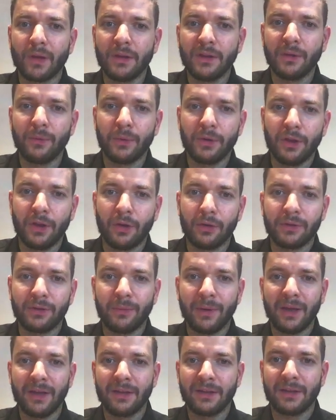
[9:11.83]
the you know the
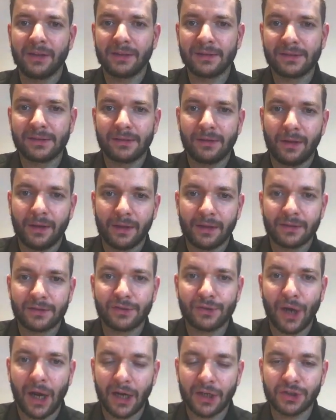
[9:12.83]
way it is like
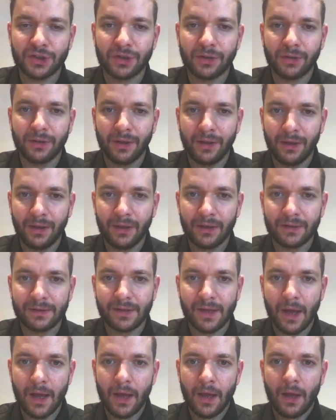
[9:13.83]
structured
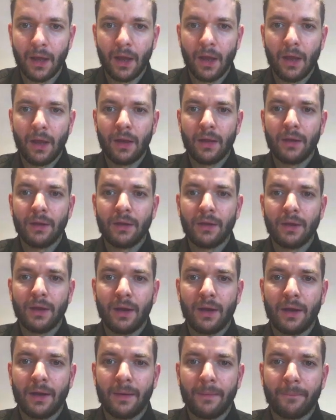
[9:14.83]
is.
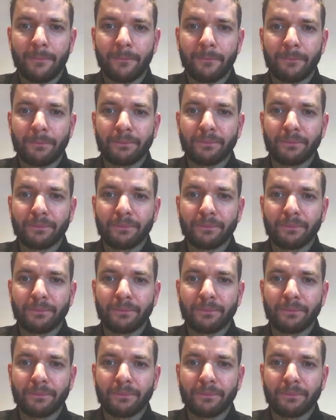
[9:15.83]
Um,